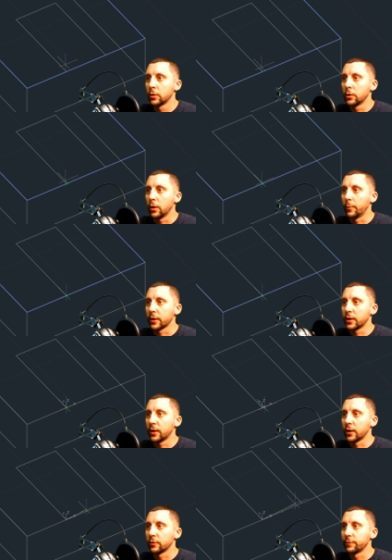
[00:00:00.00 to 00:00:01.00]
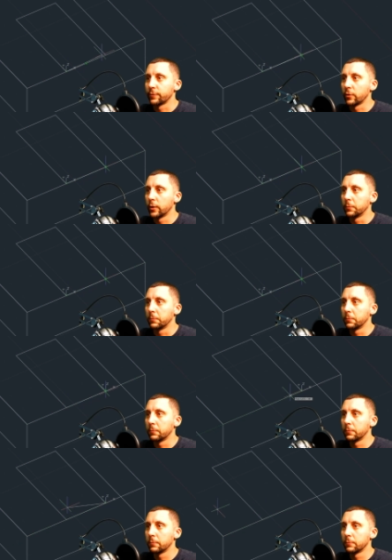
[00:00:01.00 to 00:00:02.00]
I'm going to connect the front.
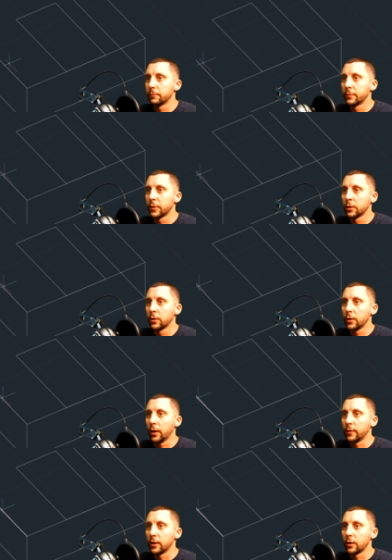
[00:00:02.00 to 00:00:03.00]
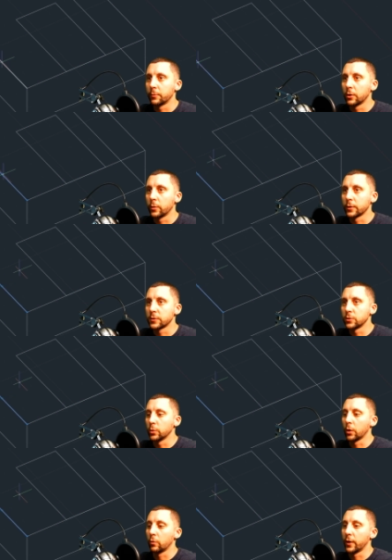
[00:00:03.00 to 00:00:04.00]
And then I'm going to
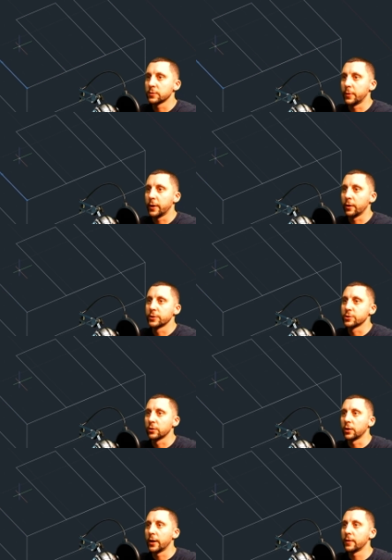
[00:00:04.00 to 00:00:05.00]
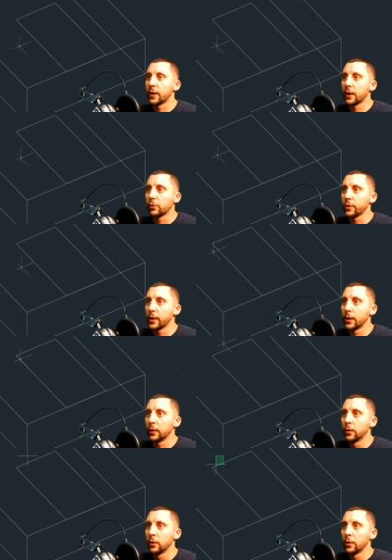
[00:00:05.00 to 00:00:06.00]
erase my original line that I created.
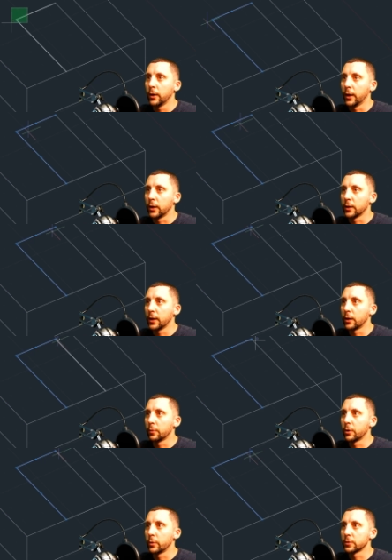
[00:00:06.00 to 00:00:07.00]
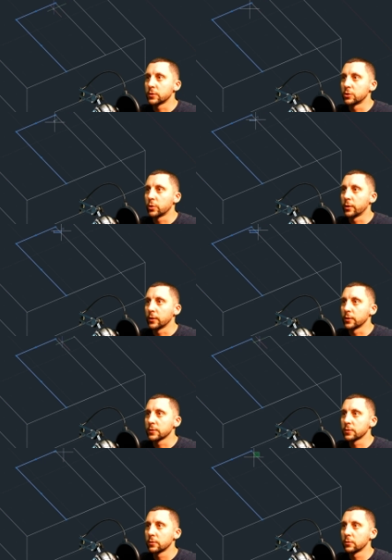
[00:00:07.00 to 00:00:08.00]
And again, I'm going to join this.